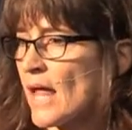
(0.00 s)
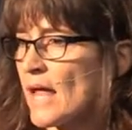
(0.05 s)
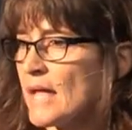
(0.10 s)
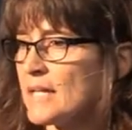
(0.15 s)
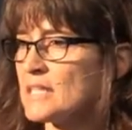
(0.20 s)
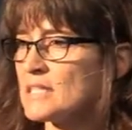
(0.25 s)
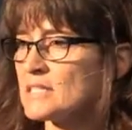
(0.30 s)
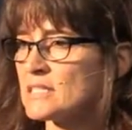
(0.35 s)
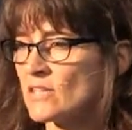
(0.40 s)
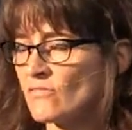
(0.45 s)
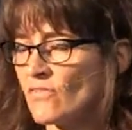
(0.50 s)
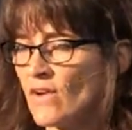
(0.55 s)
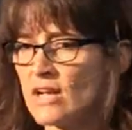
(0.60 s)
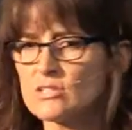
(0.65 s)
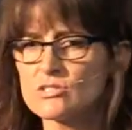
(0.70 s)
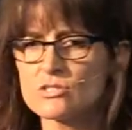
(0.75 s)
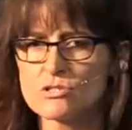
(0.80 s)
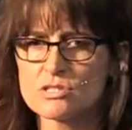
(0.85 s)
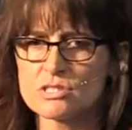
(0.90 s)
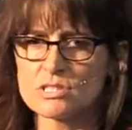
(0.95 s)
And his
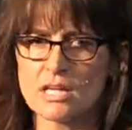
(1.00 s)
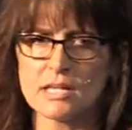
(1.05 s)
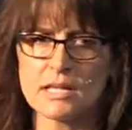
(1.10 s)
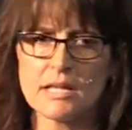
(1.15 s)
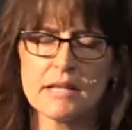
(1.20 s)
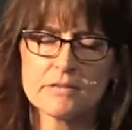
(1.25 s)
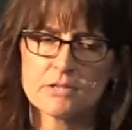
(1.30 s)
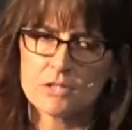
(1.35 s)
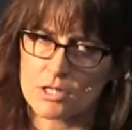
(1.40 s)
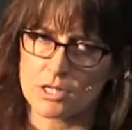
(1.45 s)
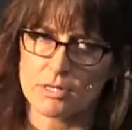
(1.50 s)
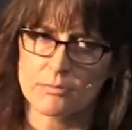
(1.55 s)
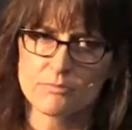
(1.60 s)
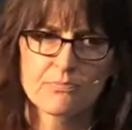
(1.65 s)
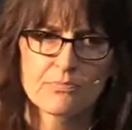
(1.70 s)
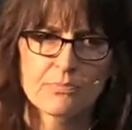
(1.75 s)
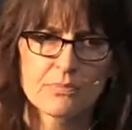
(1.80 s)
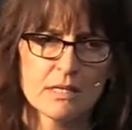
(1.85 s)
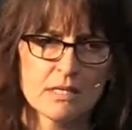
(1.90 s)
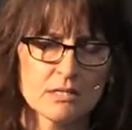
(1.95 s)
advisors said, Look,
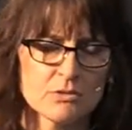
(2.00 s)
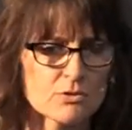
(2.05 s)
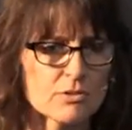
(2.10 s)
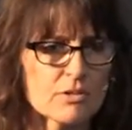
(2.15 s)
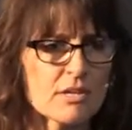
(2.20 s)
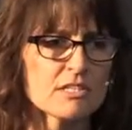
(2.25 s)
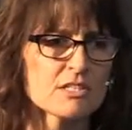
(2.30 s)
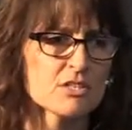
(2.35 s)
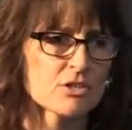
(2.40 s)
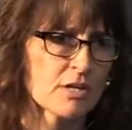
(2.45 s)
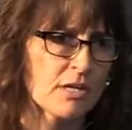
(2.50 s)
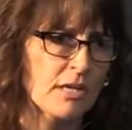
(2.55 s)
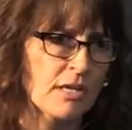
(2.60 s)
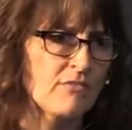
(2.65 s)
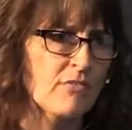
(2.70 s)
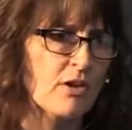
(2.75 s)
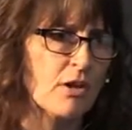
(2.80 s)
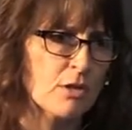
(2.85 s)
the Israelites are getting